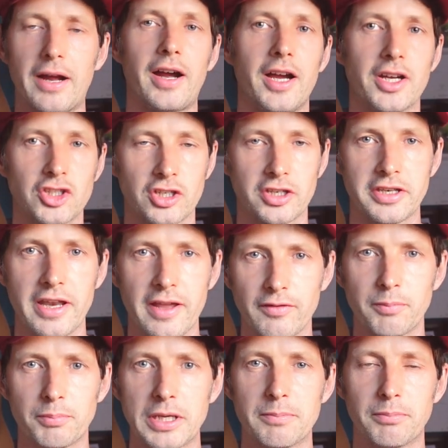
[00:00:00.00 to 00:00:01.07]
I should
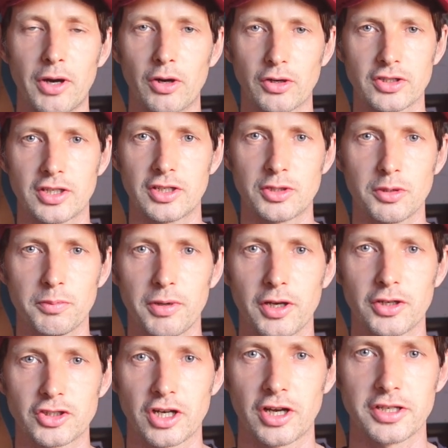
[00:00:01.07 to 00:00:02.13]
never beatbox, I do
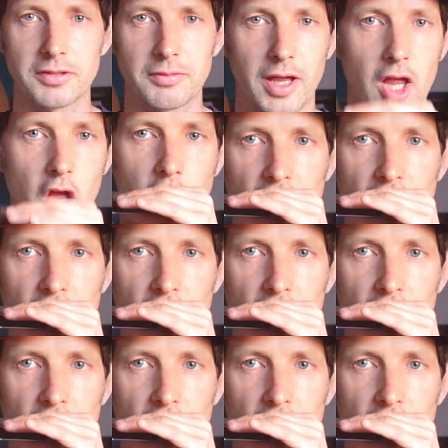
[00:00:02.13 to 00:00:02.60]
apologise for that.